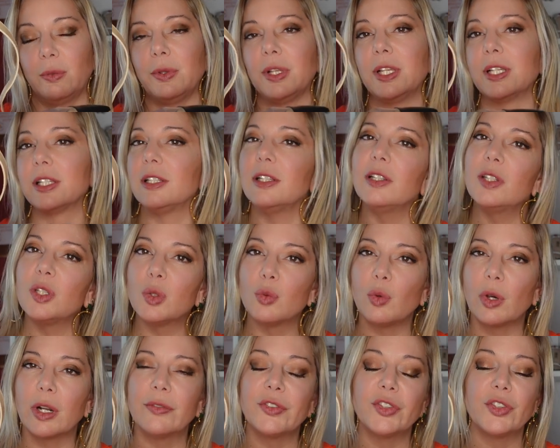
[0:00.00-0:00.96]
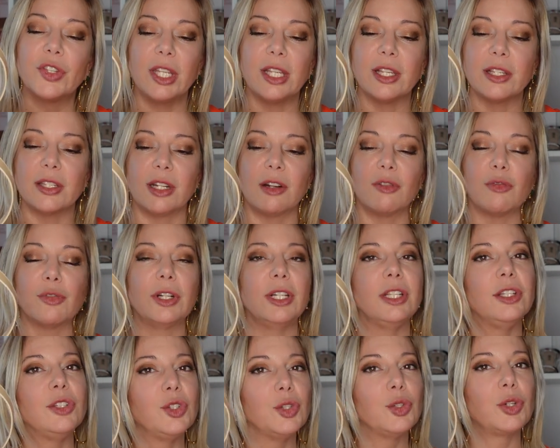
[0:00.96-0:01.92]
because this is one of the things that i
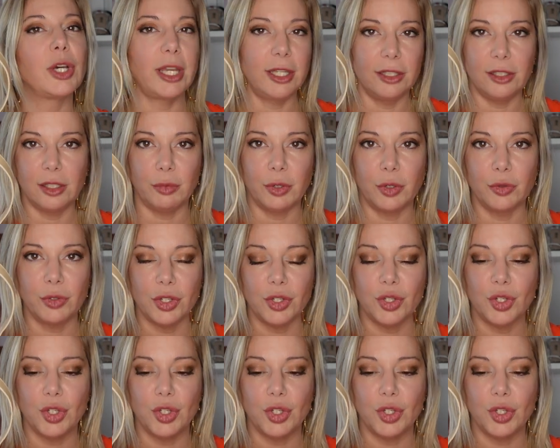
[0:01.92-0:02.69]
really do hate about these